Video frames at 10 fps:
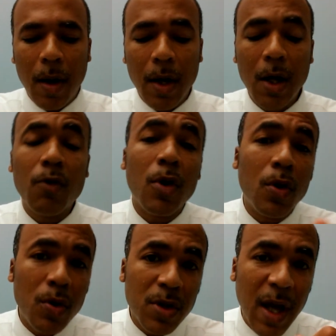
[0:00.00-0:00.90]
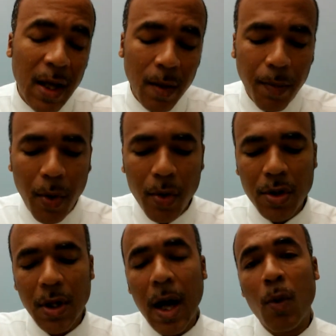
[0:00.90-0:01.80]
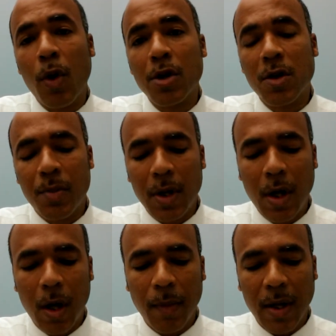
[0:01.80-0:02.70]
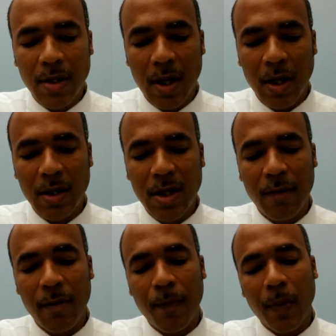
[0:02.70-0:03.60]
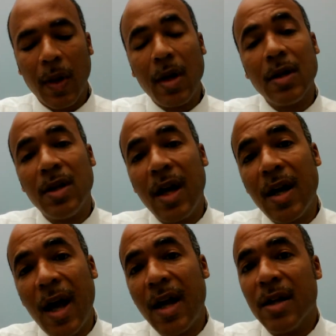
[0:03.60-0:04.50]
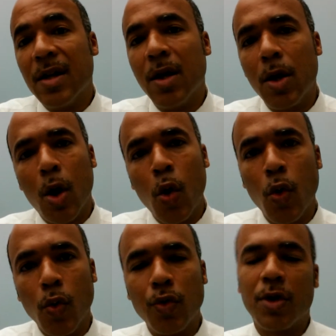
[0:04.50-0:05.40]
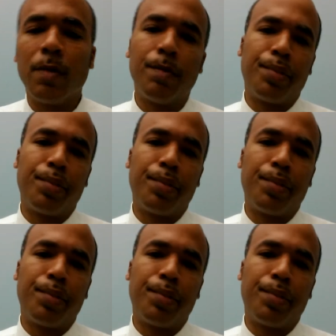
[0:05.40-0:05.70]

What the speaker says: Heroes and the person I want to become. That's day 7. Day 8, goals.